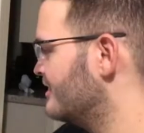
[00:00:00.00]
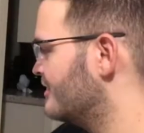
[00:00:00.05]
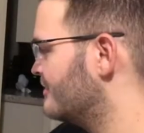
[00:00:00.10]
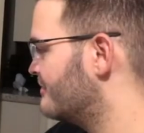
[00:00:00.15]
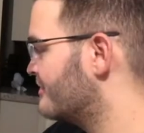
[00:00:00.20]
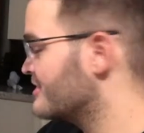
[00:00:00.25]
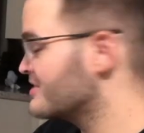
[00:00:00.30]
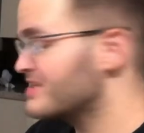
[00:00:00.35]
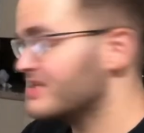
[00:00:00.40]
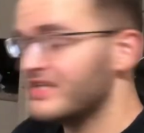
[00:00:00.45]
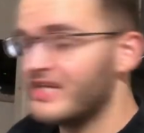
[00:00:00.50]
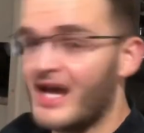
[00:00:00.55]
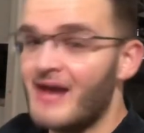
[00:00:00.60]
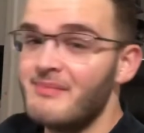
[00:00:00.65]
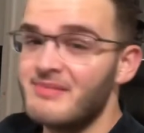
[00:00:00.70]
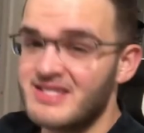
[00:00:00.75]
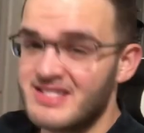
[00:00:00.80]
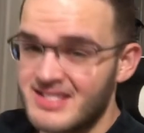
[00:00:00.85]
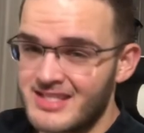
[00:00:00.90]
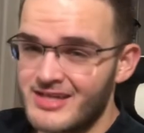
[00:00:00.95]
know, personally,
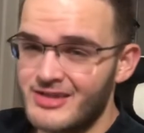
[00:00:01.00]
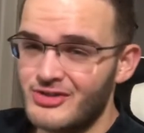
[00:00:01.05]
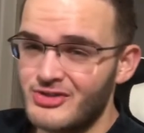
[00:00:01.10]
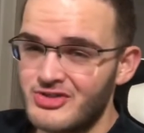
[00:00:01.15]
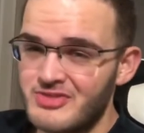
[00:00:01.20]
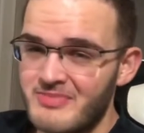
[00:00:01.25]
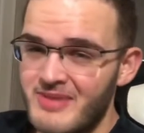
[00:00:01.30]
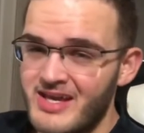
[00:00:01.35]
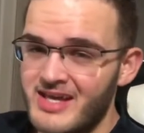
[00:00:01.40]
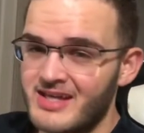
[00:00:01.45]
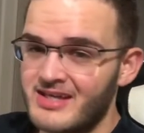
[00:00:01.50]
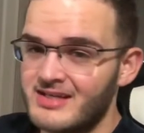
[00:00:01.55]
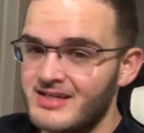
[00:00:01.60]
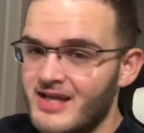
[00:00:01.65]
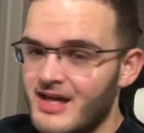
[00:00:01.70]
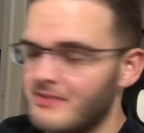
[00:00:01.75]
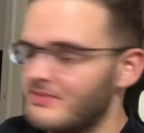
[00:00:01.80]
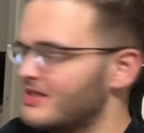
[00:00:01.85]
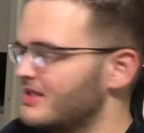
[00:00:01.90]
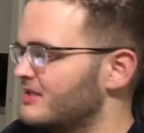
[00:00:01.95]
I'm a Skittles man.
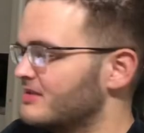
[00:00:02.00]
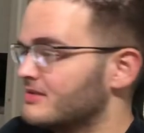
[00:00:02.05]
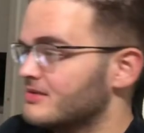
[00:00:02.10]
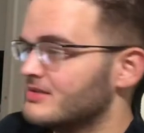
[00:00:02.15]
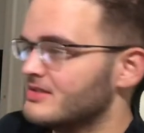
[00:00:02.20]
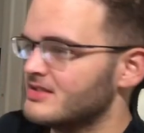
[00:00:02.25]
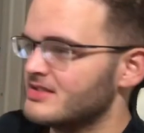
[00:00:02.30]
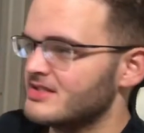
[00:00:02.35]
I mean,